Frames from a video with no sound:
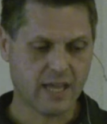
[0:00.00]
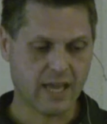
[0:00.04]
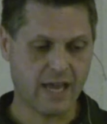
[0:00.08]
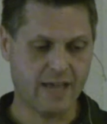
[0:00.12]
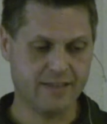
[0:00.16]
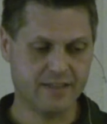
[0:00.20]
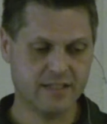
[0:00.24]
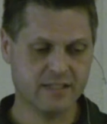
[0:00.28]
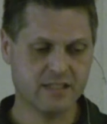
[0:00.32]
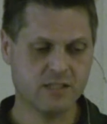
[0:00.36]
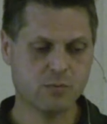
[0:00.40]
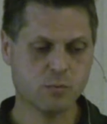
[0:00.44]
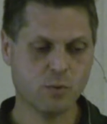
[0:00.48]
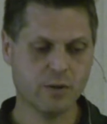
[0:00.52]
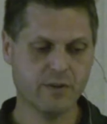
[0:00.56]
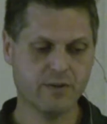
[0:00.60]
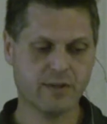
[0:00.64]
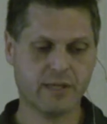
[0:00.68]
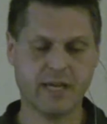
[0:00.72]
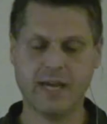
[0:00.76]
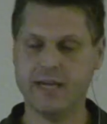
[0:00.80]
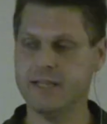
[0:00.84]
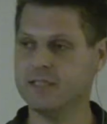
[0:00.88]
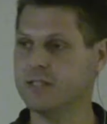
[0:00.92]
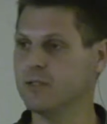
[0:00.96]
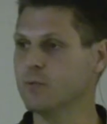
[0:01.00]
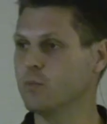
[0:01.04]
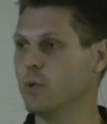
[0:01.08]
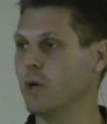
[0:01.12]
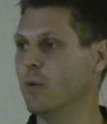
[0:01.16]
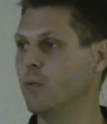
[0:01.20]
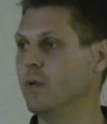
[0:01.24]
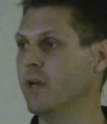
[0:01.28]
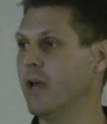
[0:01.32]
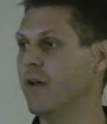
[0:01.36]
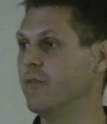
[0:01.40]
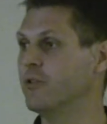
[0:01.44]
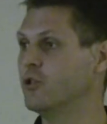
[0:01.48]
And this is one of the cases where
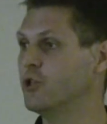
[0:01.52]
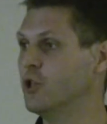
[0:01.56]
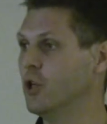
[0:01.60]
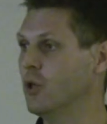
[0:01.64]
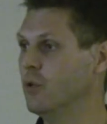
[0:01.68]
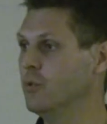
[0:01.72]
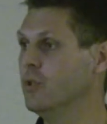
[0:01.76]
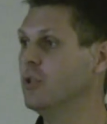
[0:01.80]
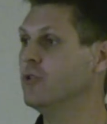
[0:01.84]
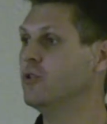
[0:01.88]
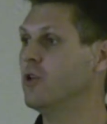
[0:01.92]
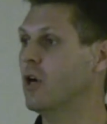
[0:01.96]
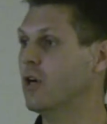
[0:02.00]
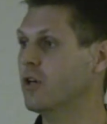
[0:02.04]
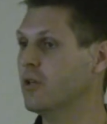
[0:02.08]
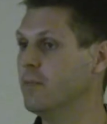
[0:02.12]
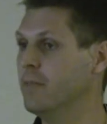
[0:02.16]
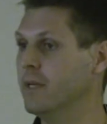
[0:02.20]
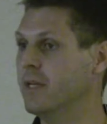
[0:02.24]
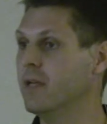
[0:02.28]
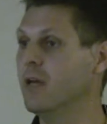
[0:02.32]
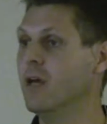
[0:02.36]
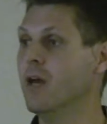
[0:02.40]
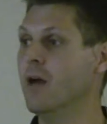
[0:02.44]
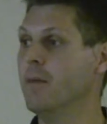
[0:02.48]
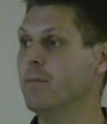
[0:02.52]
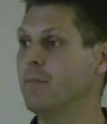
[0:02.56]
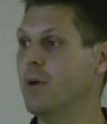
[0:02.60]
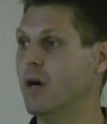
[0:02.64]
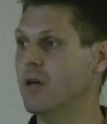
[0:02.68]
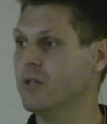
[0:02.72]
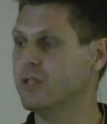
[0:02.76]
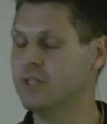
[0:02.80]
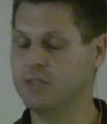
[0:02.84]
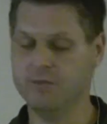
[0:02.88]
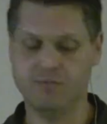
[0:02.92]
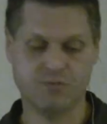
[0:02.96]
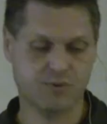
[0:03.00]
we have shown documented
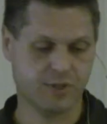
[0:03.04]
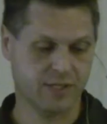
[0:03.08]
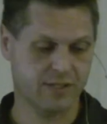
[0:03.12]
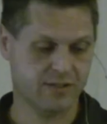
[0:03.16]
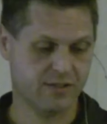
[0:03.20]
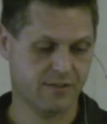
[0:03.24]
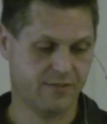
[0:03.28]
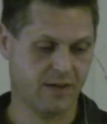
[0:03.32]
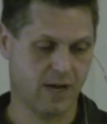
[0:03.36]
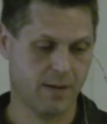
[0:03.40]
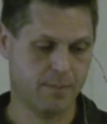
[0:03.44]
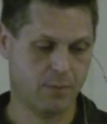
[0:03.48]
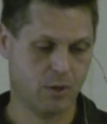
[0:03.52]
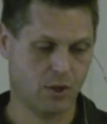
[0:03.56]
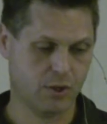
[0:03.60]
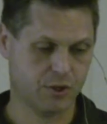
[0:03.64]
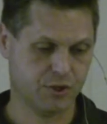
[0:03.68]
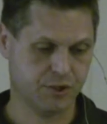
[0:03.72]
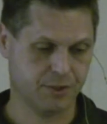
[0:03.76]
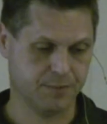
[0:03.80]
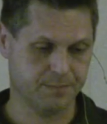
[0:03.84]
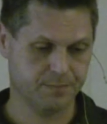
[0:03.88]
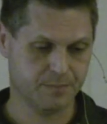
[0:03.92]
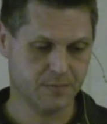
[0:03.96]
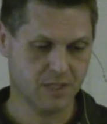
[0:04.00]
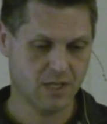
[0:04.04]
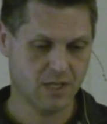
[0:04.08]
positive trends of hypoxia.